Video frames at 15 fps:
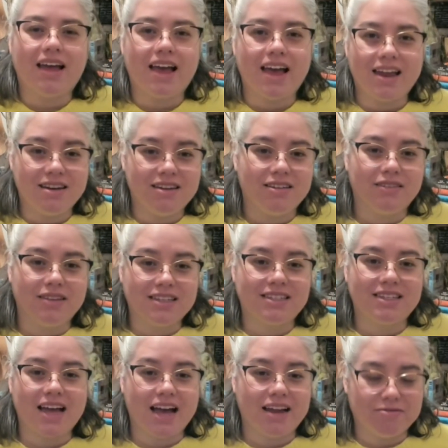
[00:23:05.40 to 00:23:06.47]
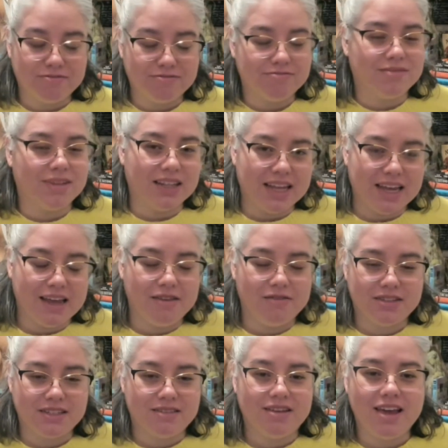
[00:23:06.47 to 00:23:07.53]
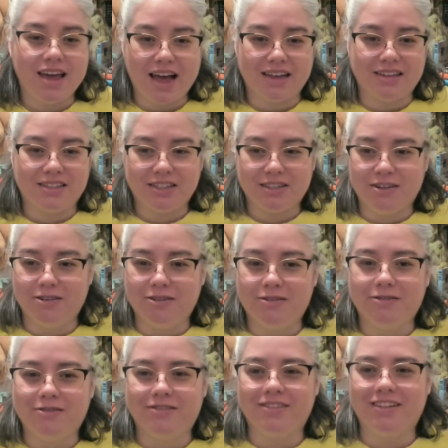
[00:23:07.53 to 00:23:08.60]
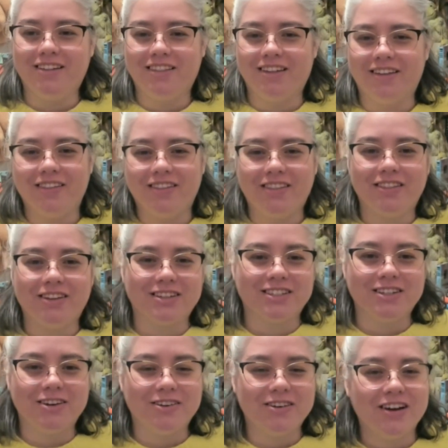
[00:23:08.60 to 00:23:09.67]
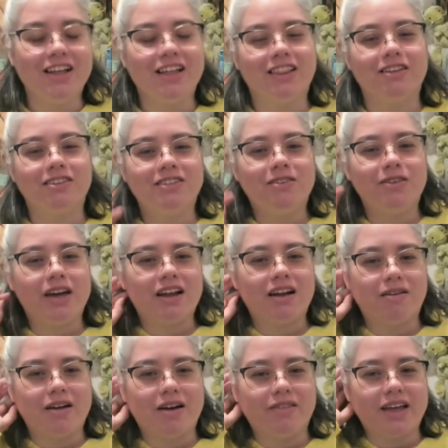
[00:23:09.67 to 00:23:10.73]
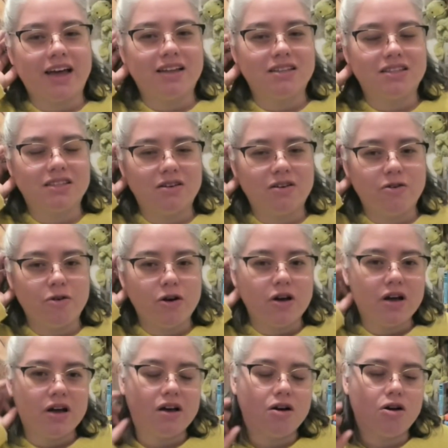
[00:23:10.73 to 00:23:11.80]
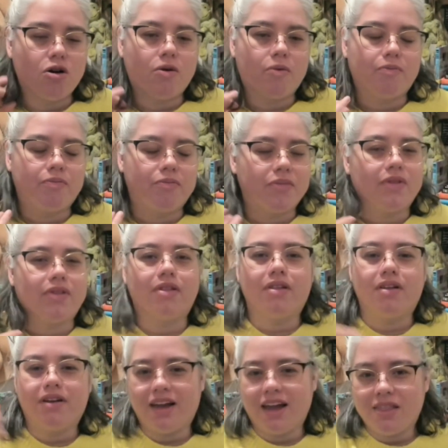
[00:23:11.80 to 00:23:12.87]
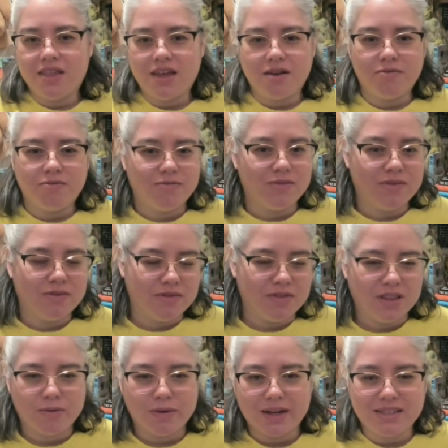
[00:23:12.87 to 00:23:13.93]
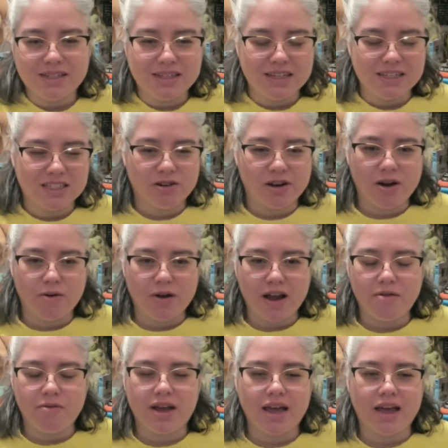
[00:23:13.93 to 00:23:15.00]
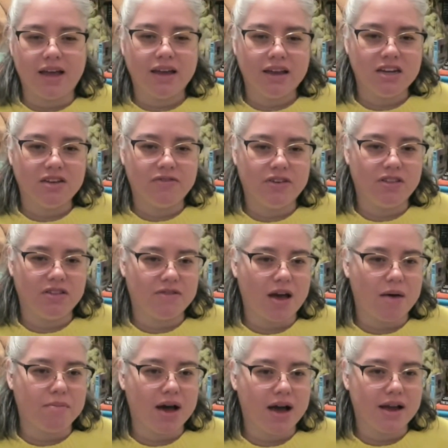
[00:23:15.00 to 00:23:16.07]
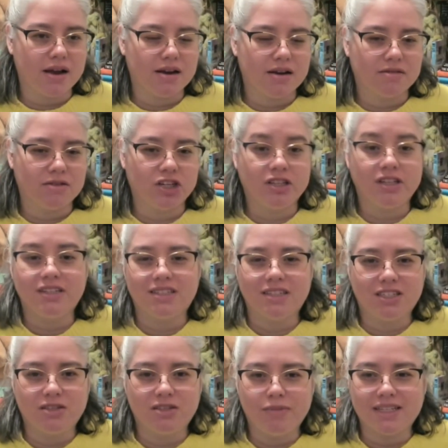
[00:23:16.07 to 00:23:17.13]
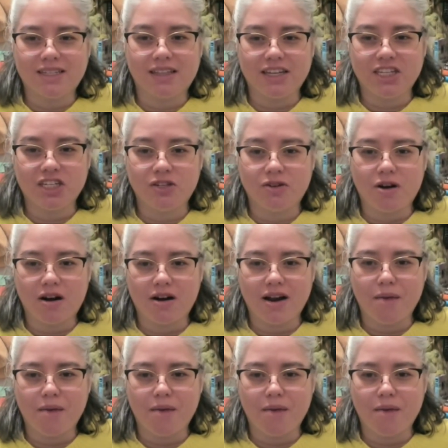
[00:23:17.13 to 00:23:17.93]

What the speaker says: Lestat leaves. He has to. There's no getting around that. So, and then the rest is history, right? We get Interview the Vampire, which leads us basically to our